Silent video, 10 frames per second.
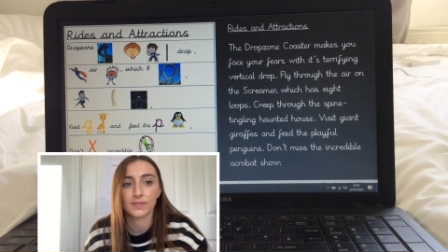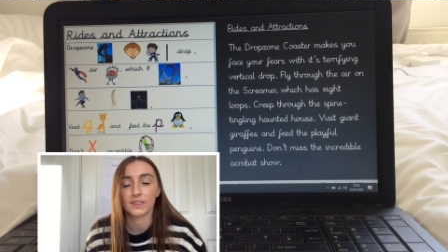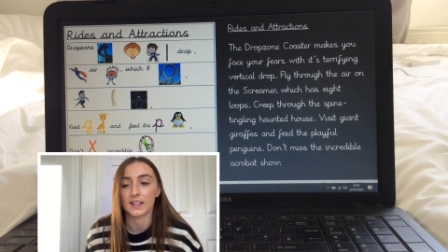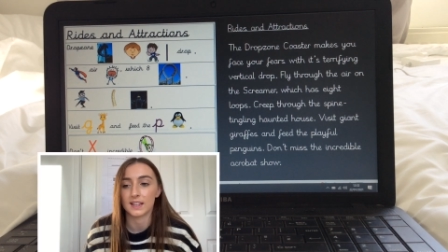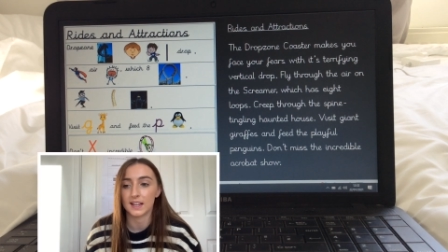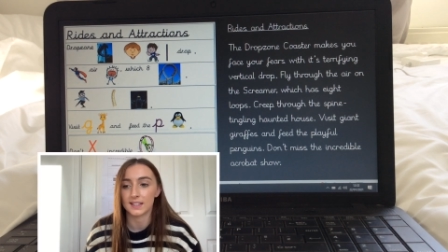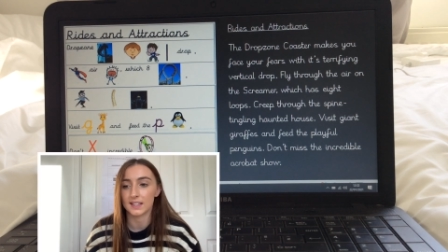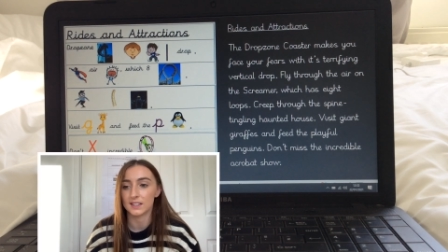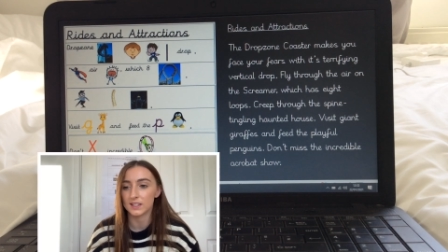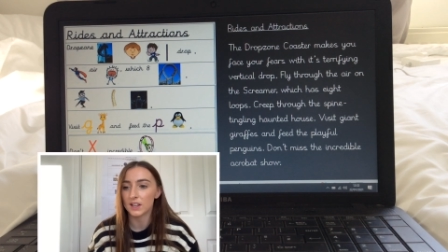Then the next
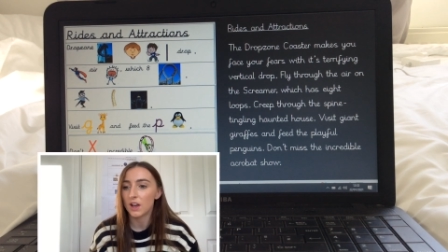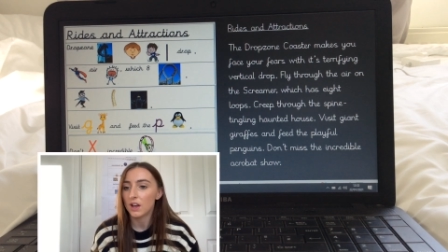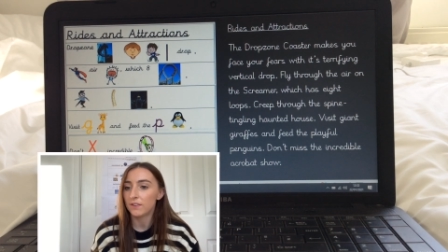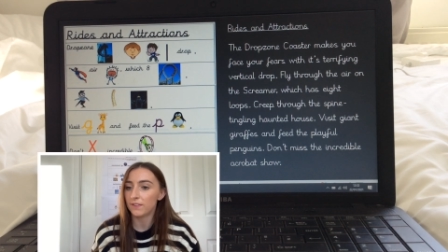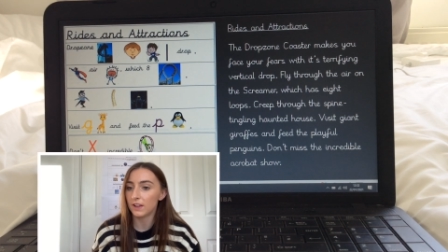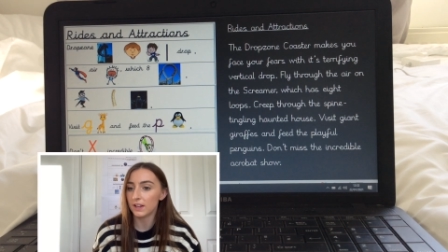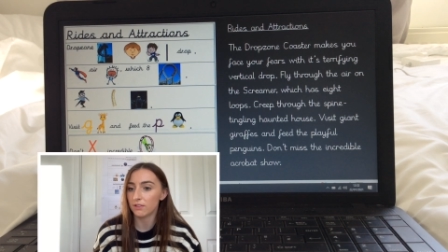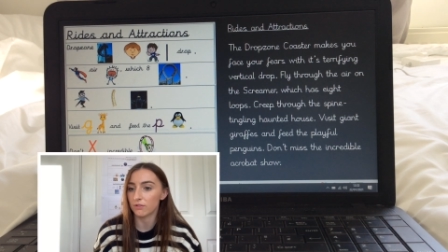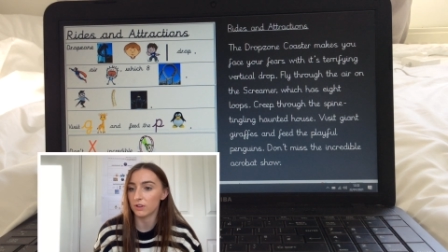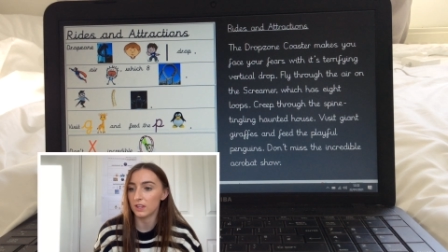sentence, fly
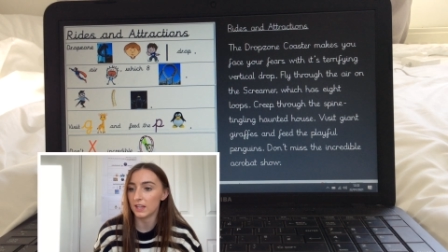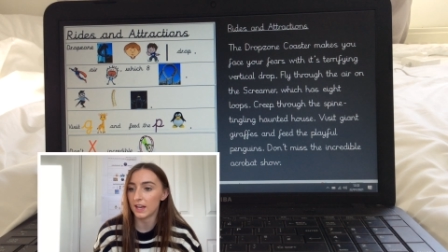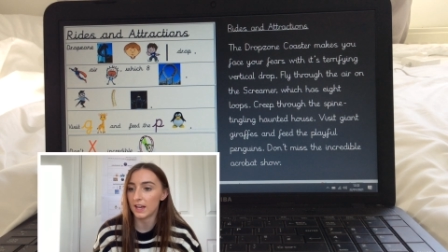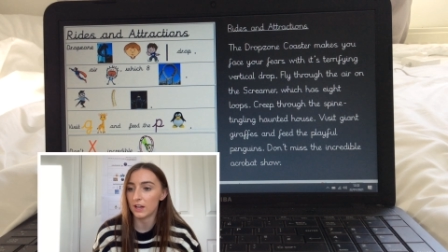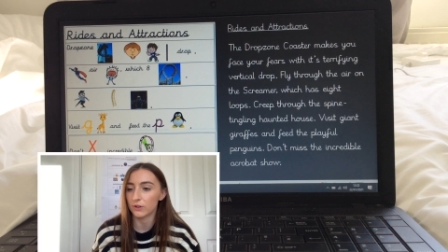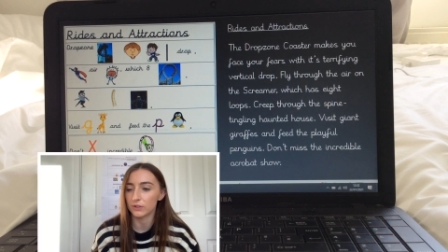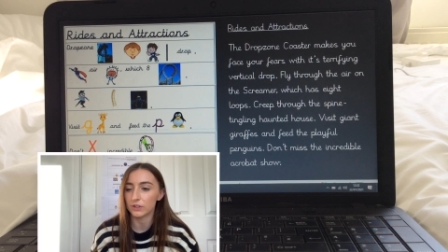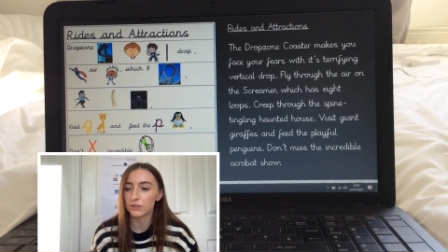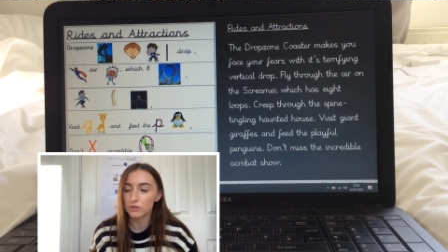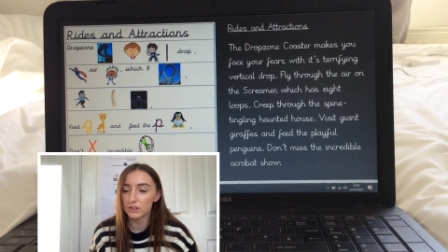through the air on the
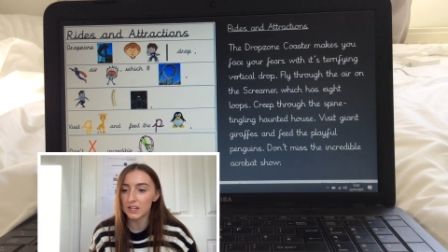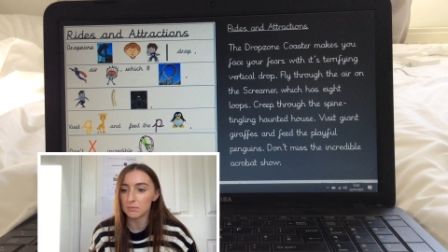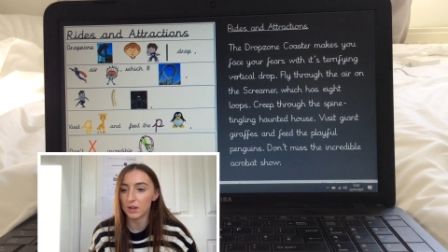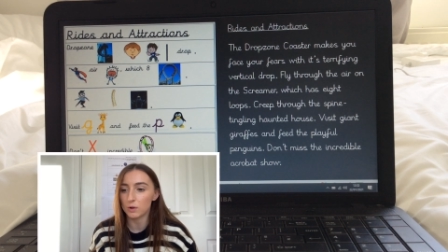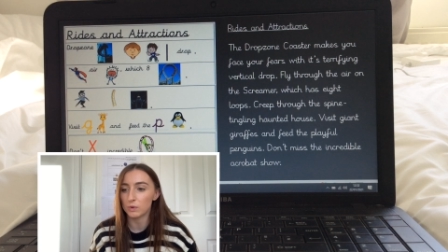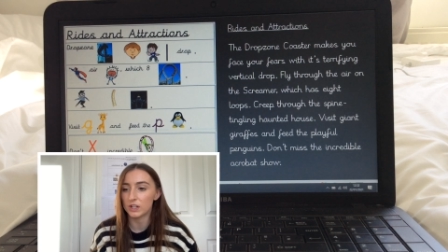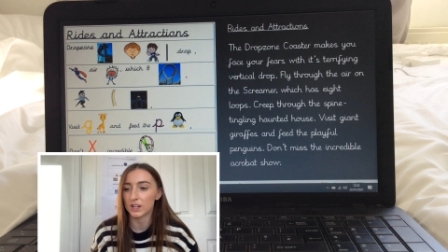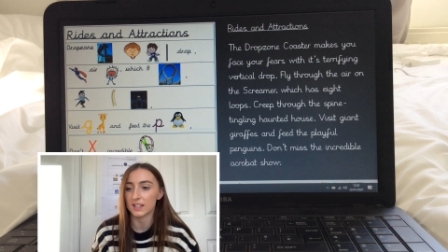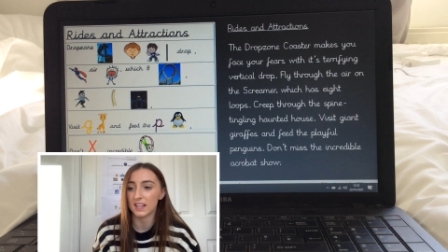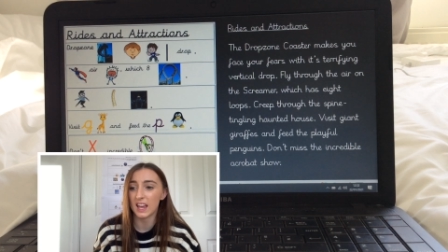Screamer, which
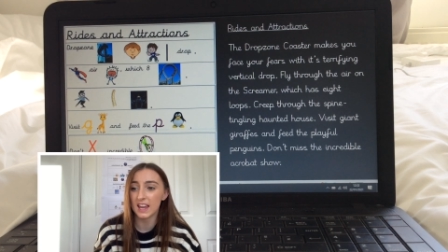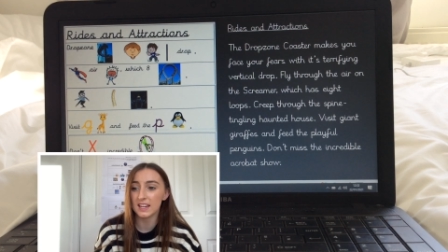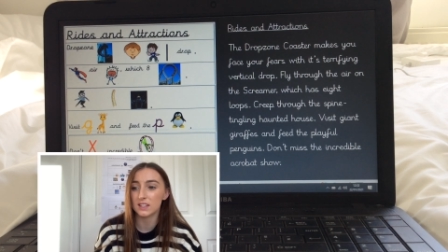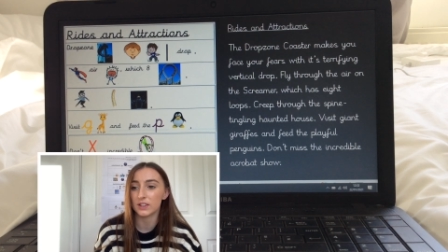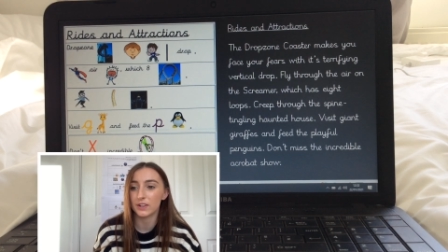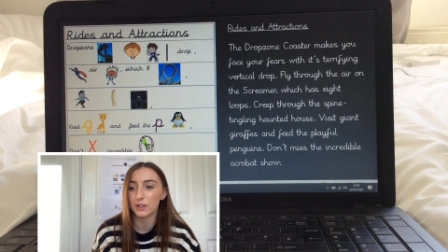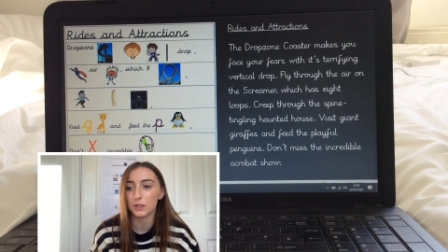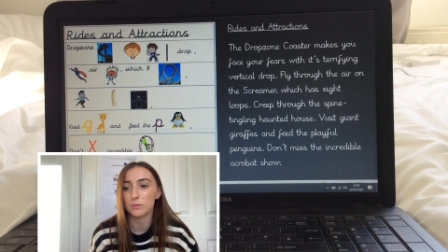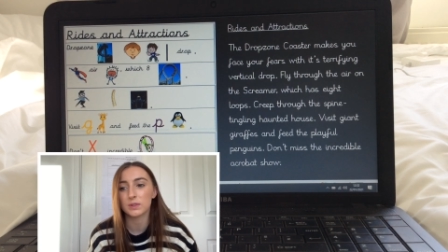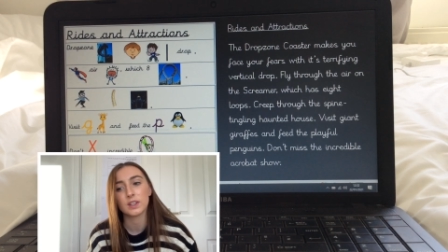has eight
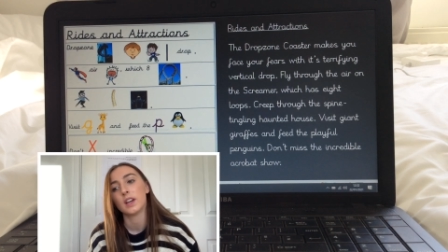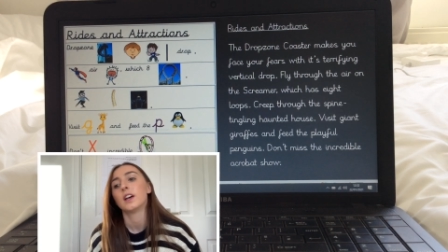loops.